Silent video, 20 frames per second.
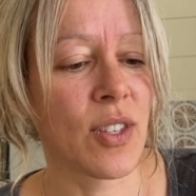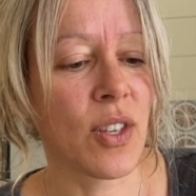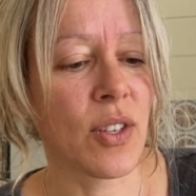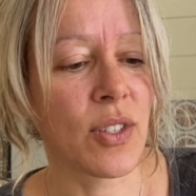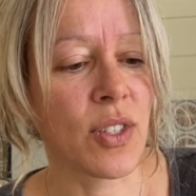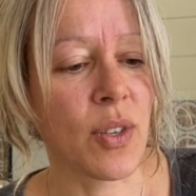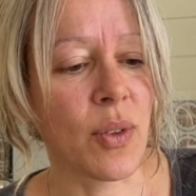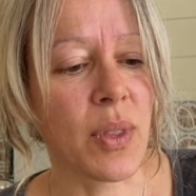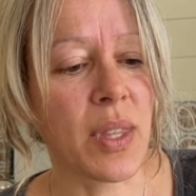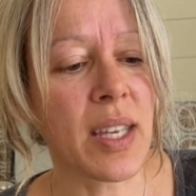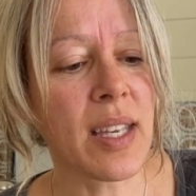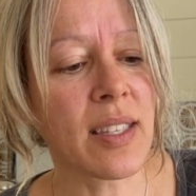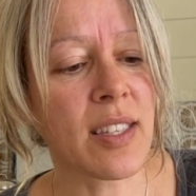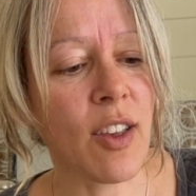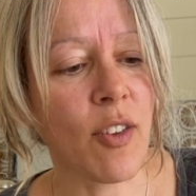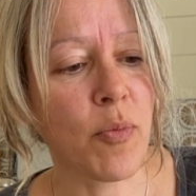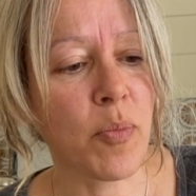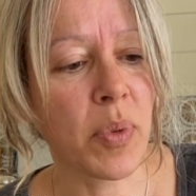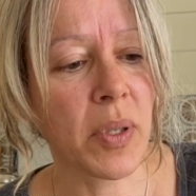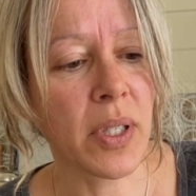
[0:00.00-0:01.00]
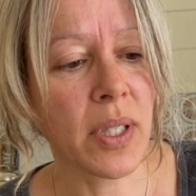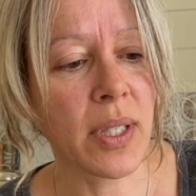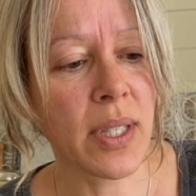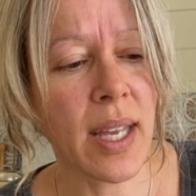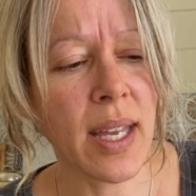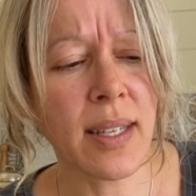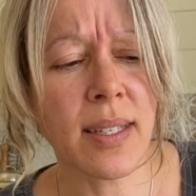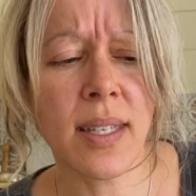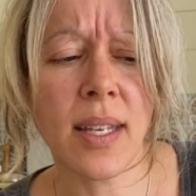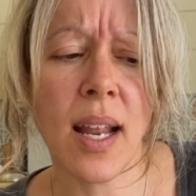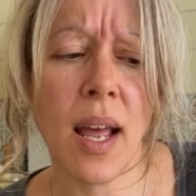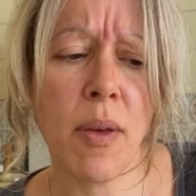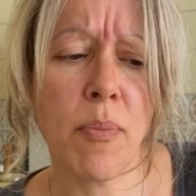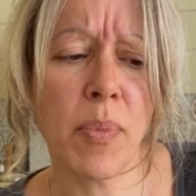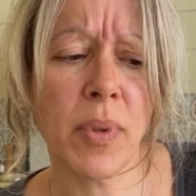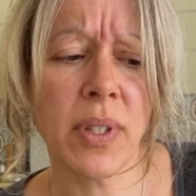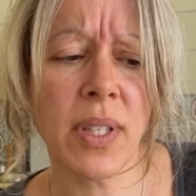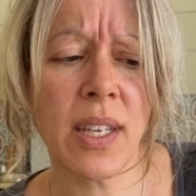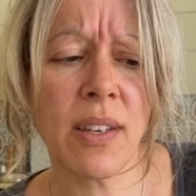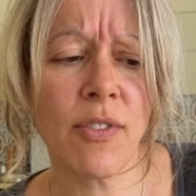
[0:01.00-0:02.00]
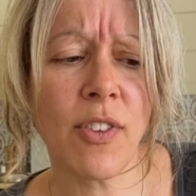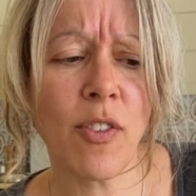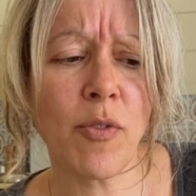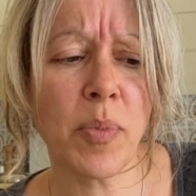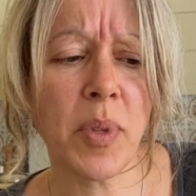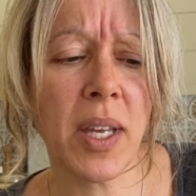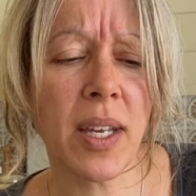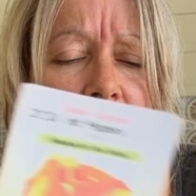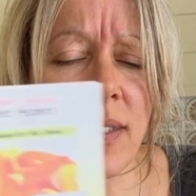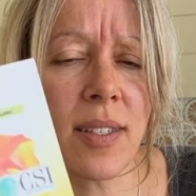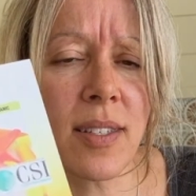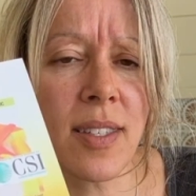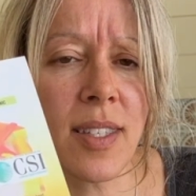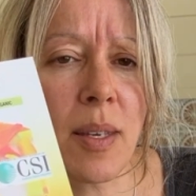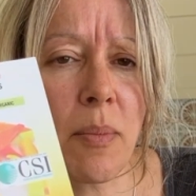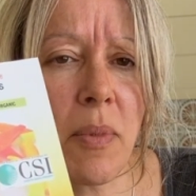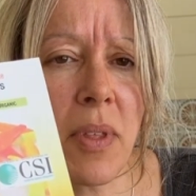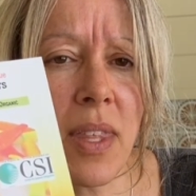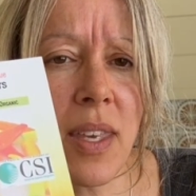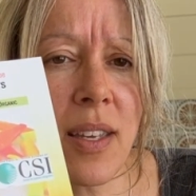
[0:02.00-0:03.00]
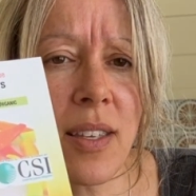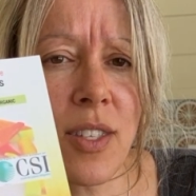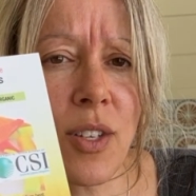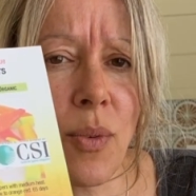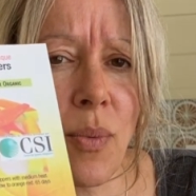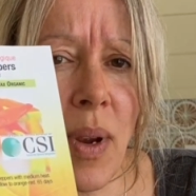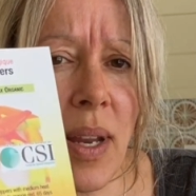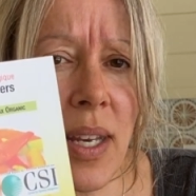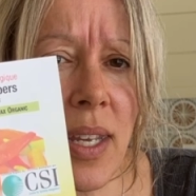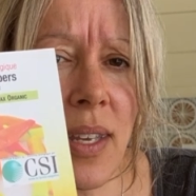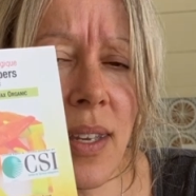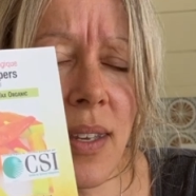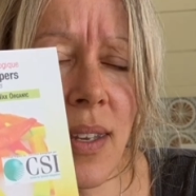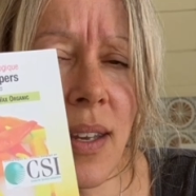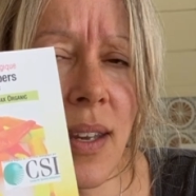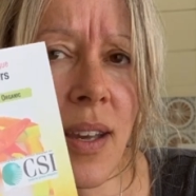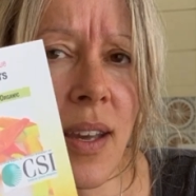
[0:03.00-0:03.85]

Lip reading: So these I've planted. I believe I've planted some of these already.